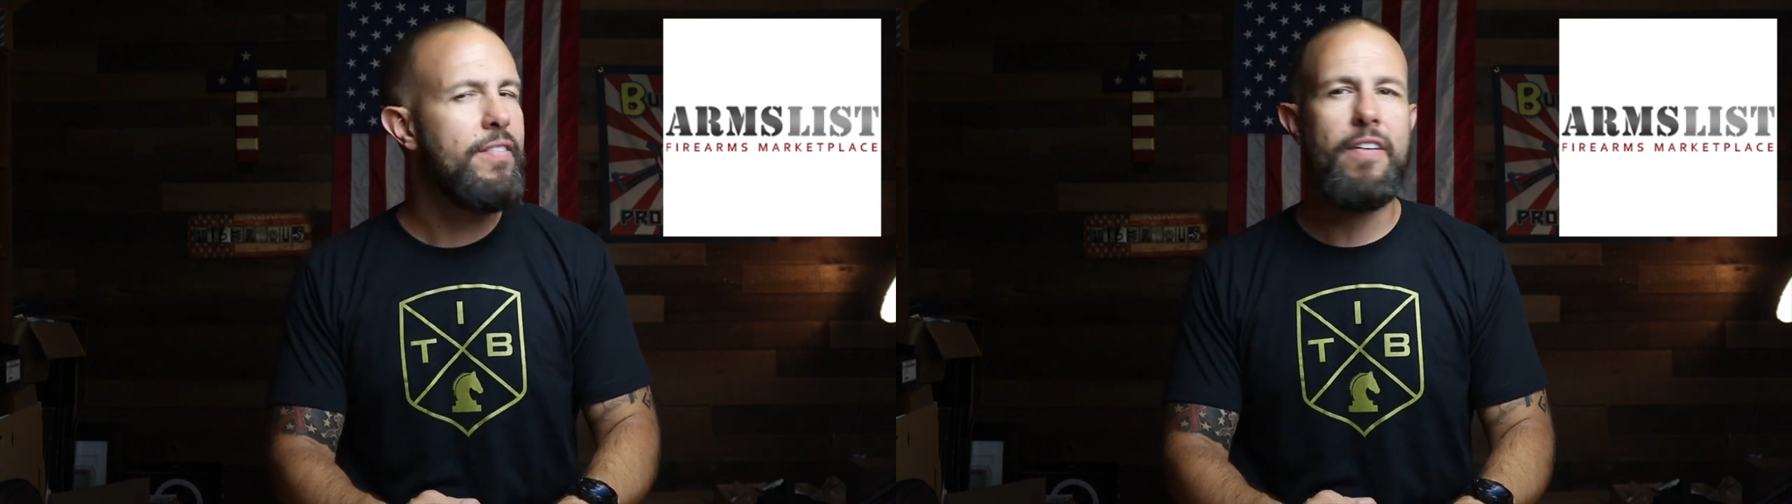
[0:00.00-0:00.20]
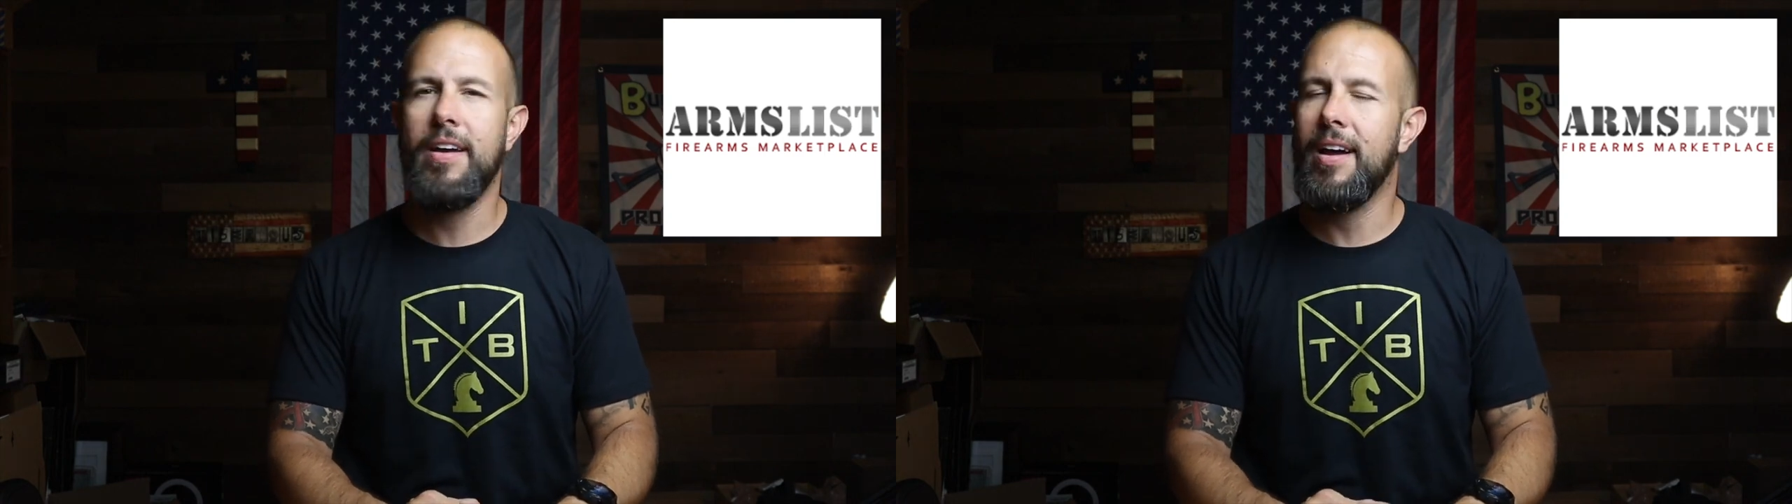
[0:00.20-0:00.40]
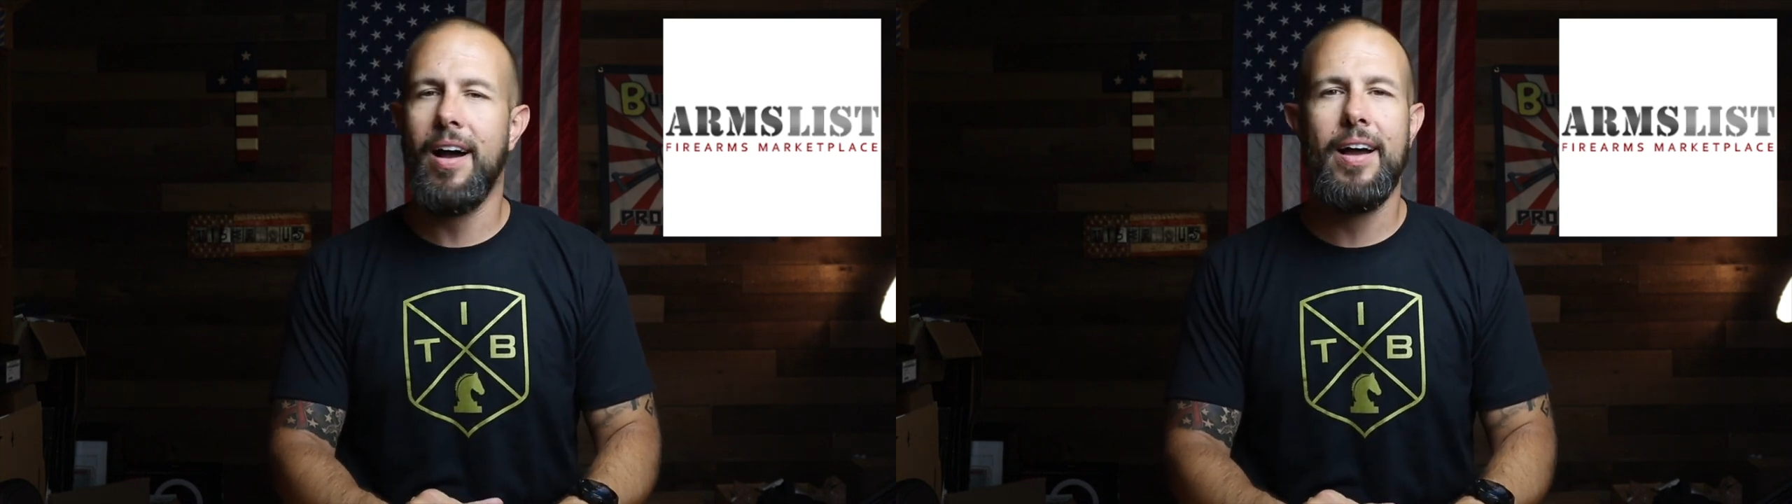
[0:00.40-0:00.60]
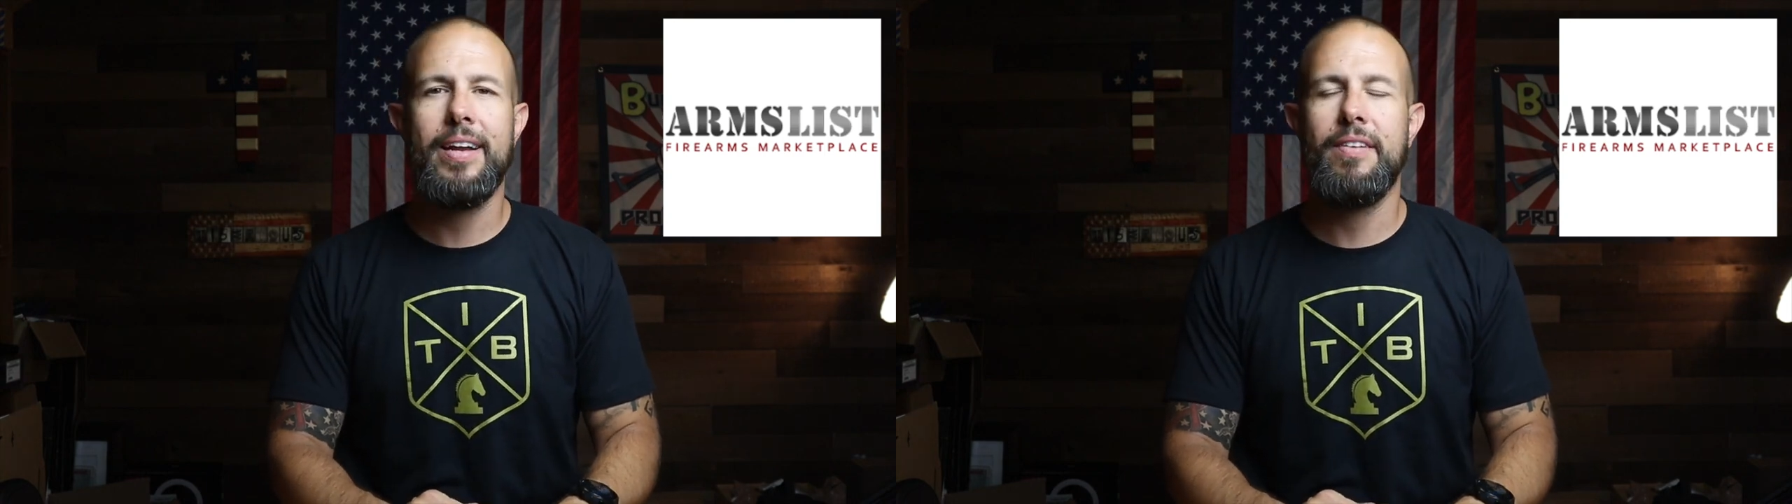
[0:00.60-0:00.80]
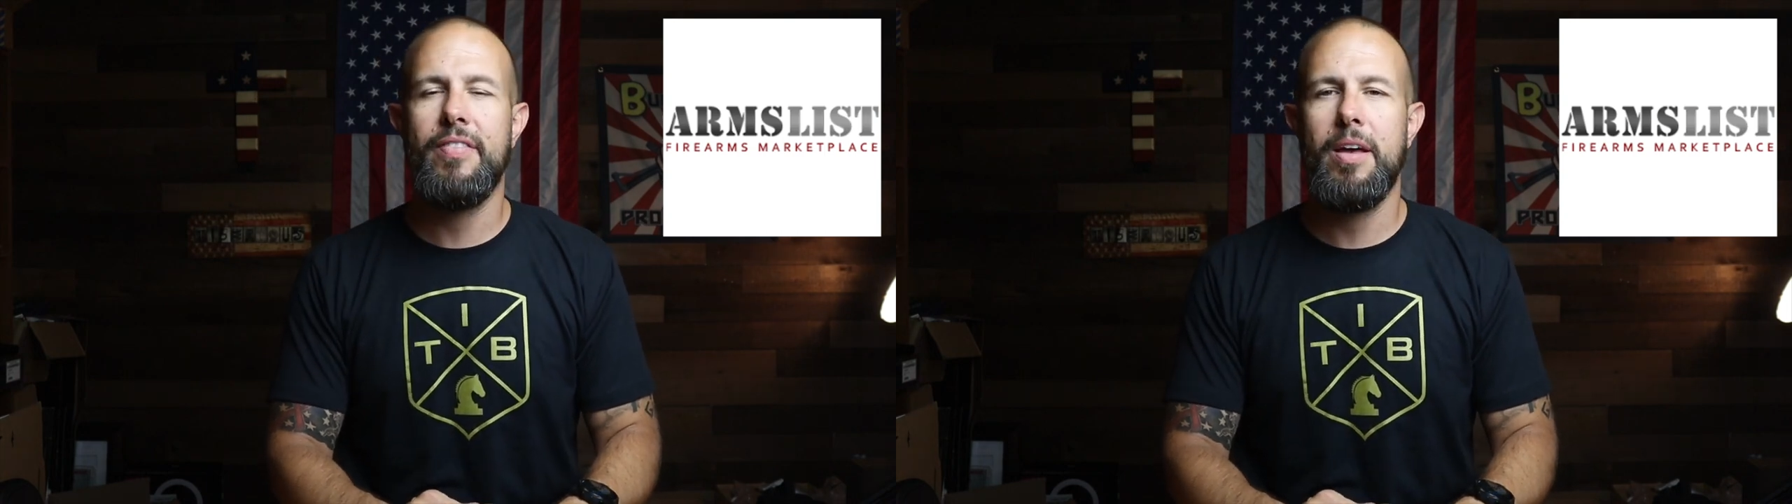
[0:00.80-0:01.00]
very
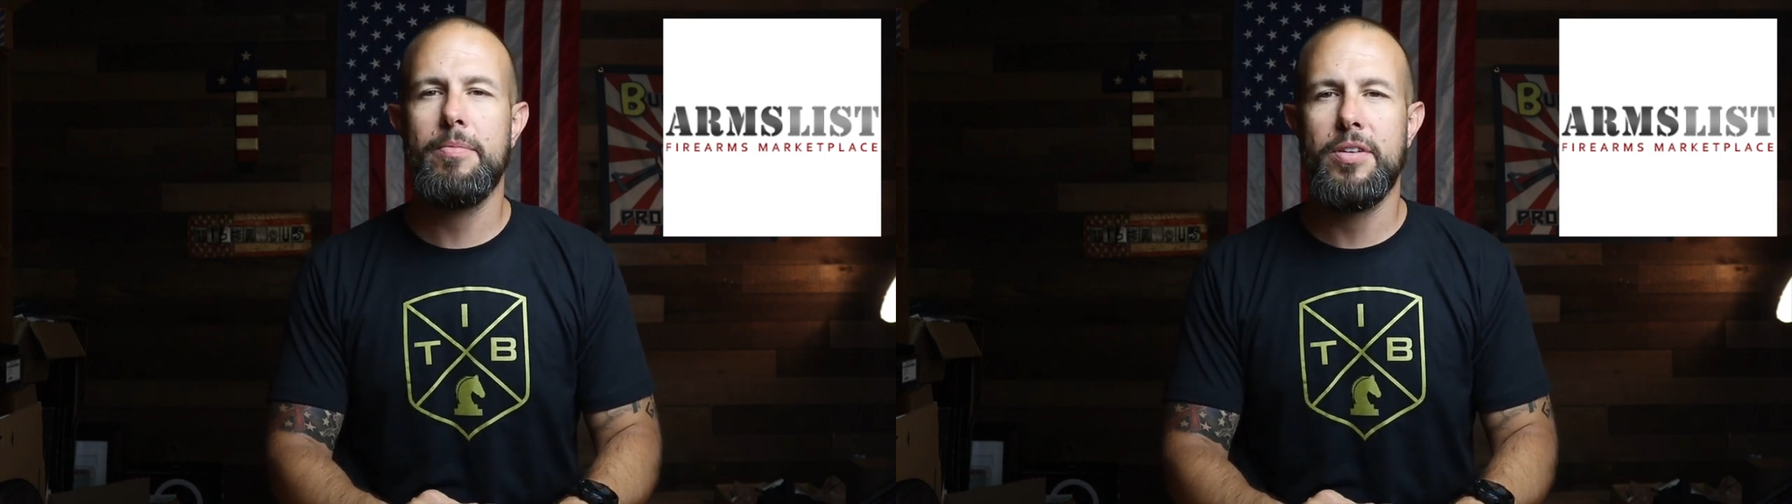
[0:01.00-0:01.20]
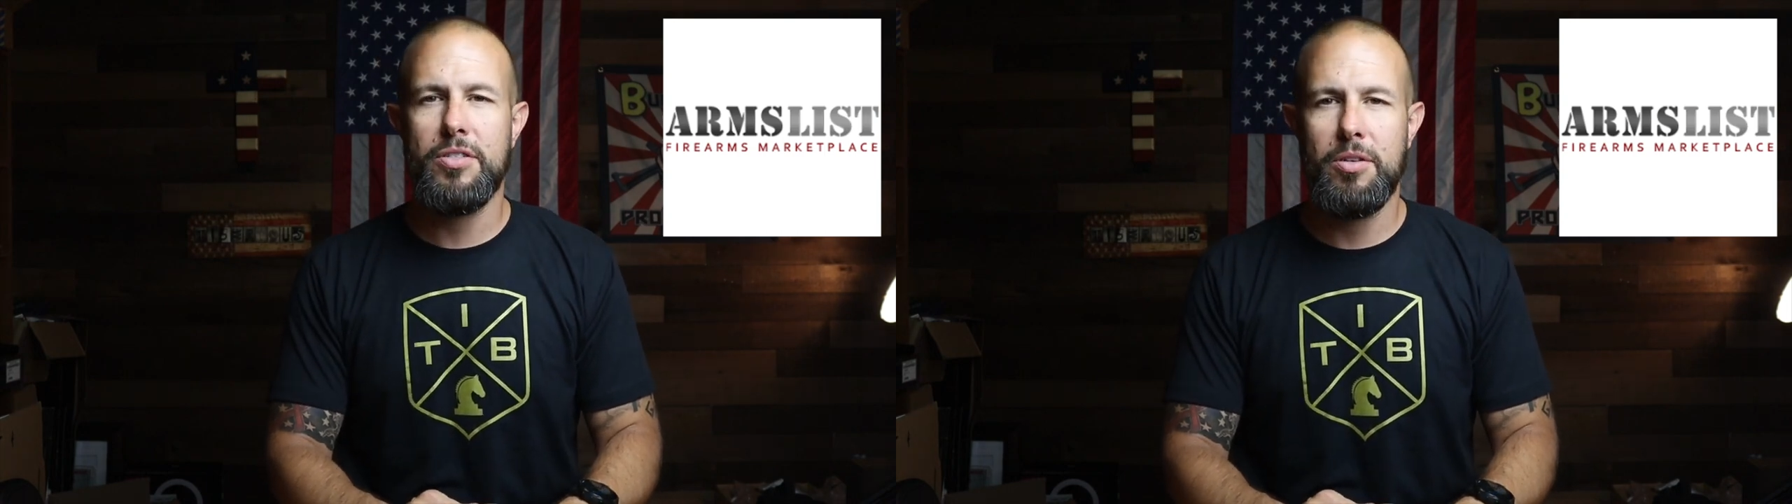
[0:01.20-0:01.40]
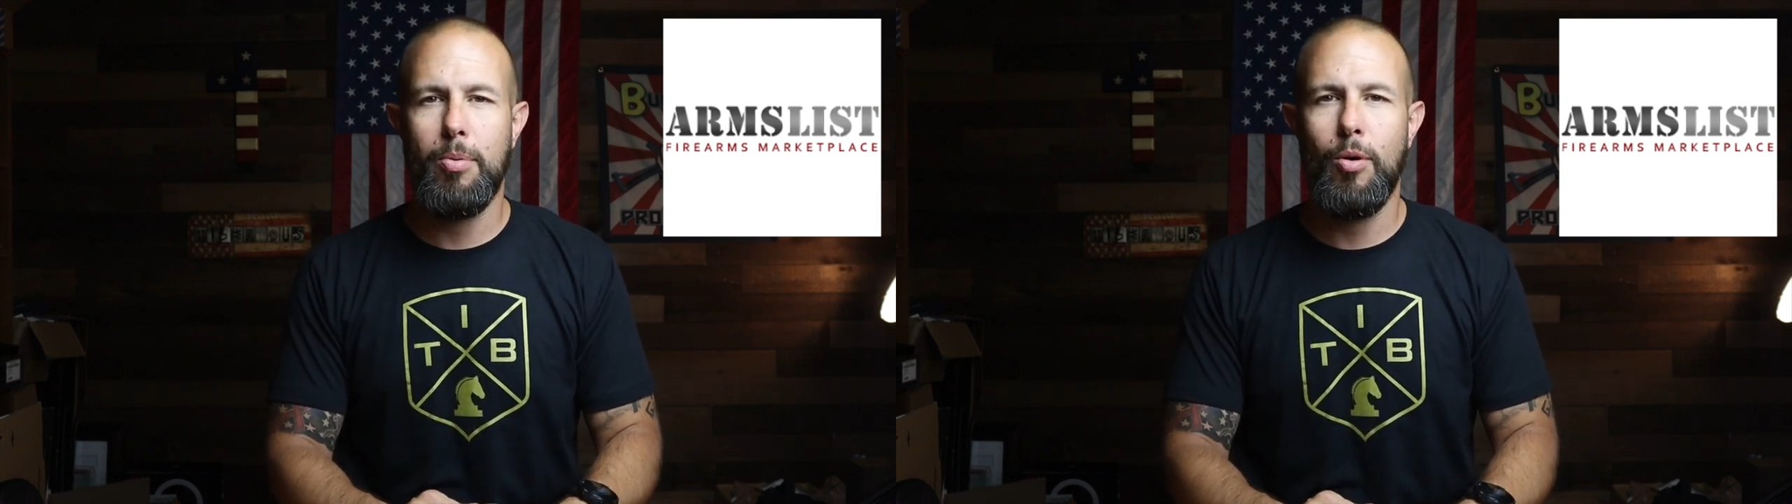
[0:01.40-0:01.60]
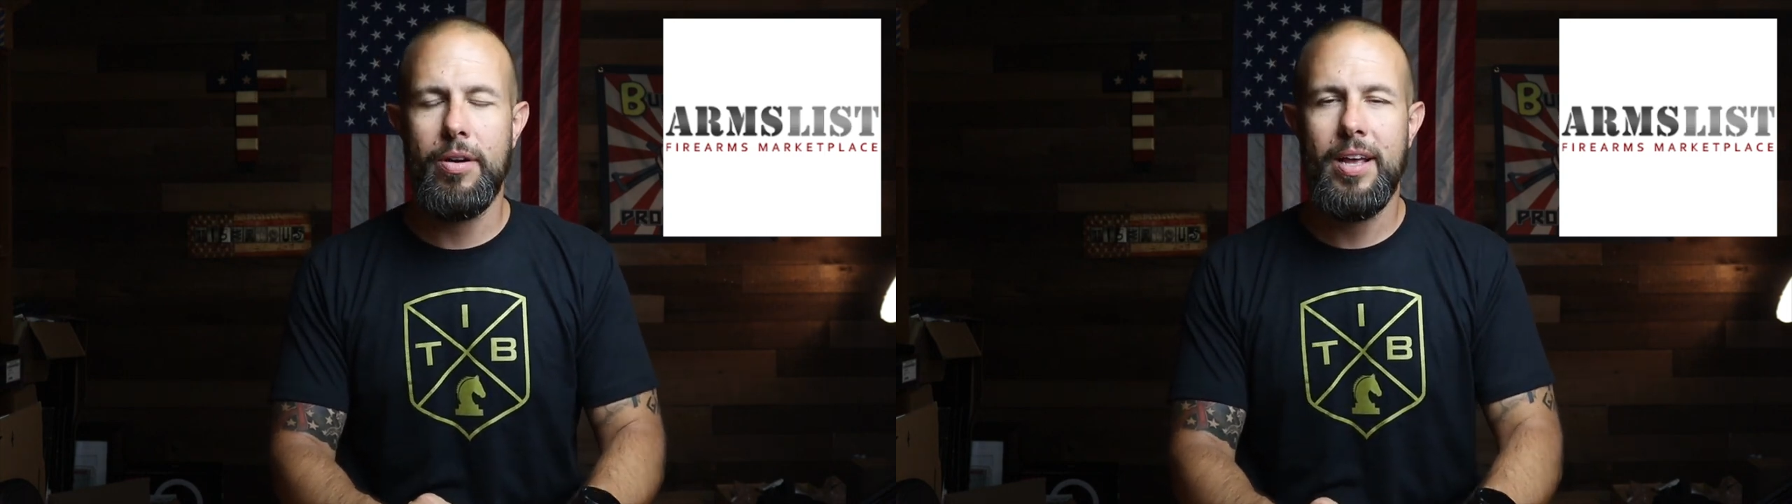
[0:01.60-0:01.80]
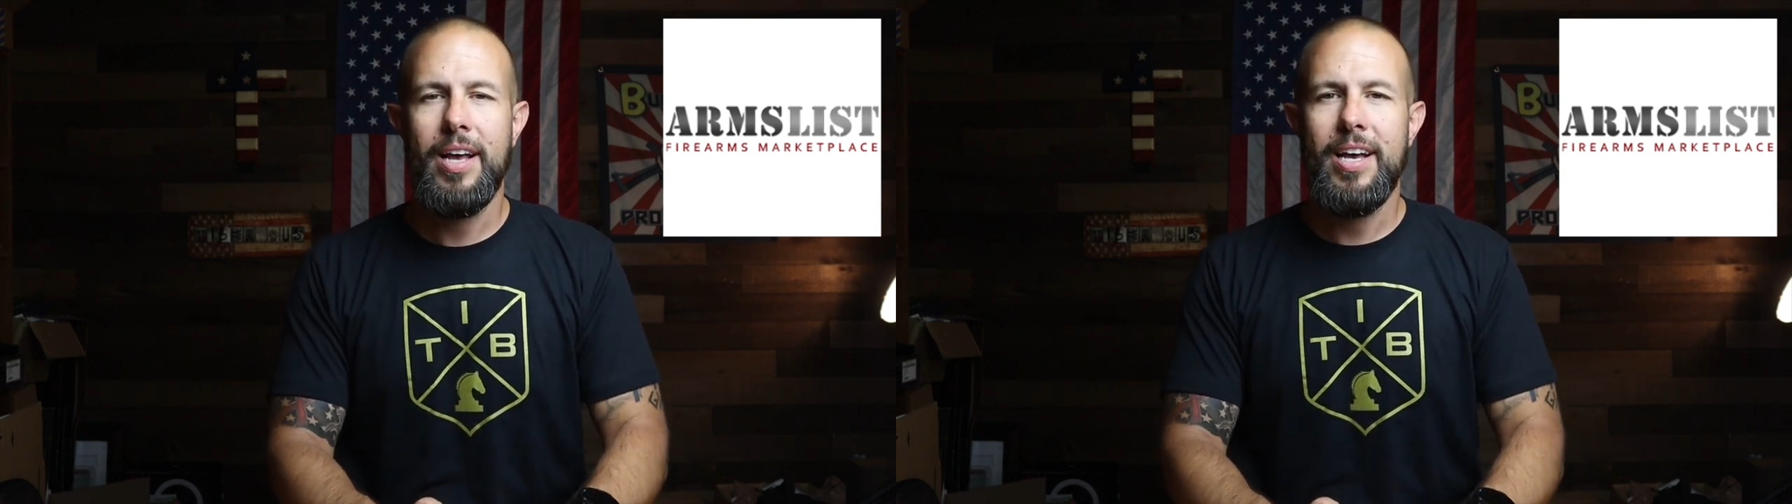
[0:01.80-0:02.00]
kind of them to support